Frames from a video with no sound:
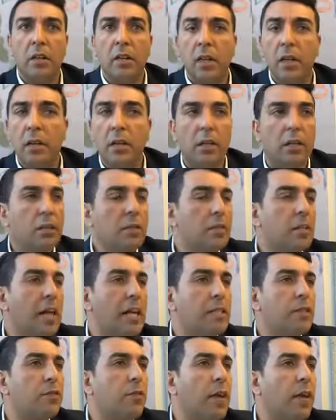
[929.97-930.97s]
Uh, it's
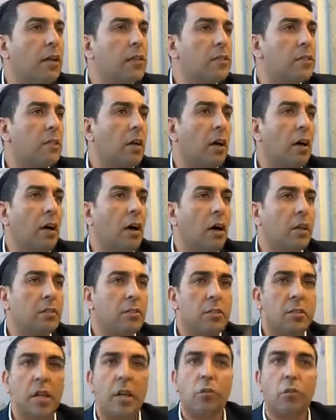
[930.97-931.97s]
Las Vegas on, on
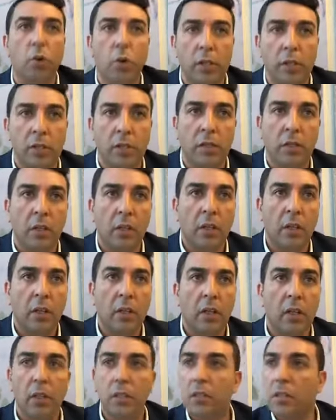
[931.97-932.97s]
steroids.
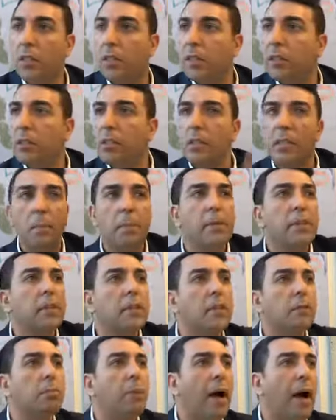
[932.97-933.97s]
It's to the to the
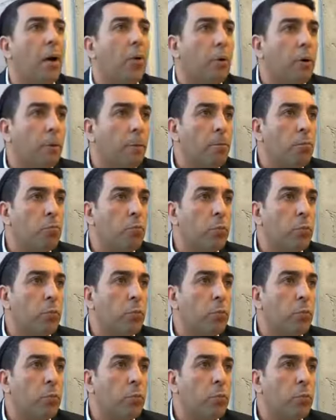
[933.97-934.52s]
millionth power.